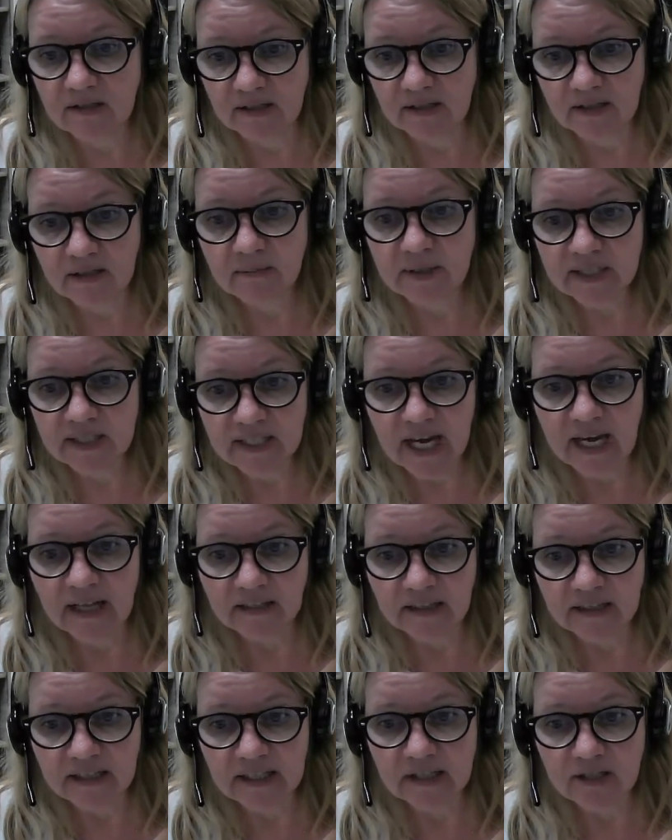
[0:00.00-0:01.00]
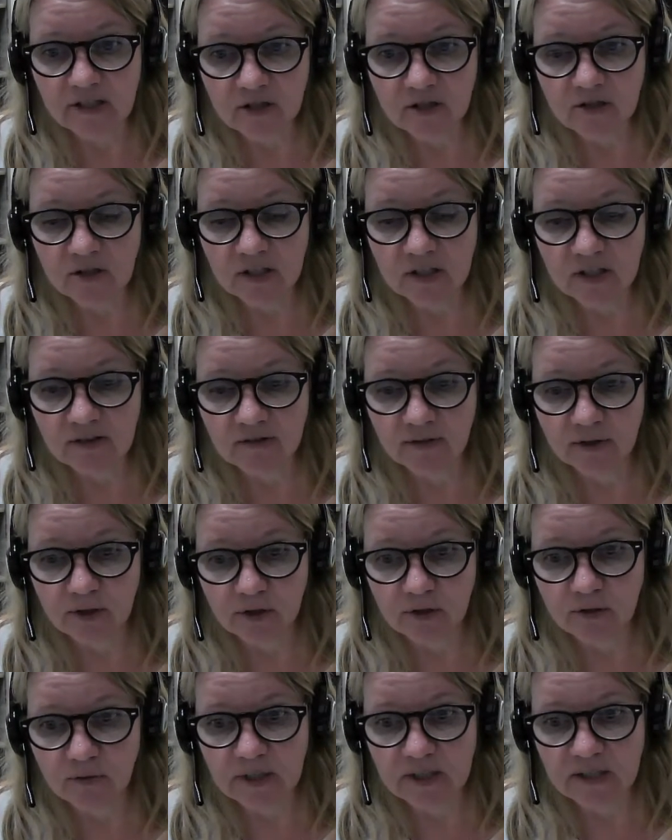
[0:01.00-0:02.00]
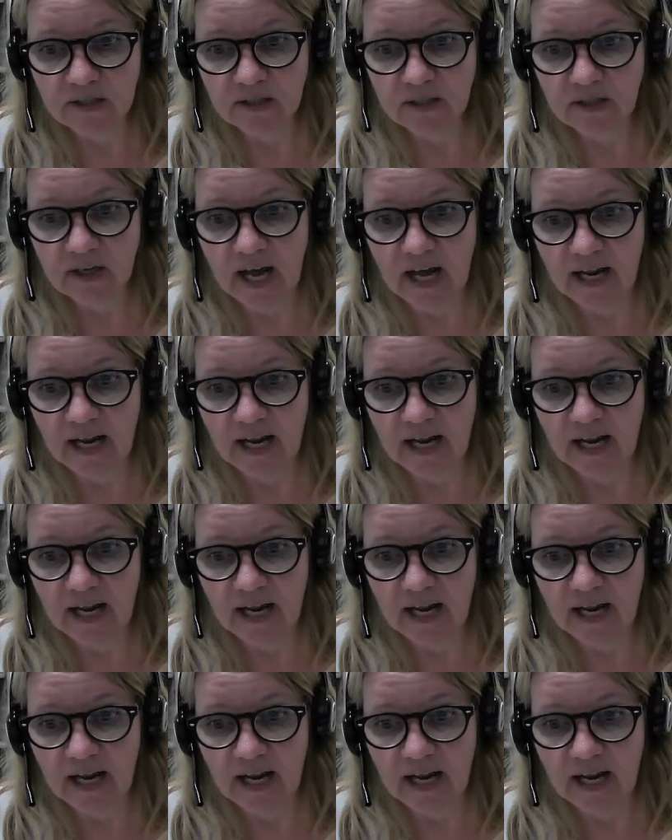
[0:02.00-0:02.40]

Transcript: sentimentality is usually the first reason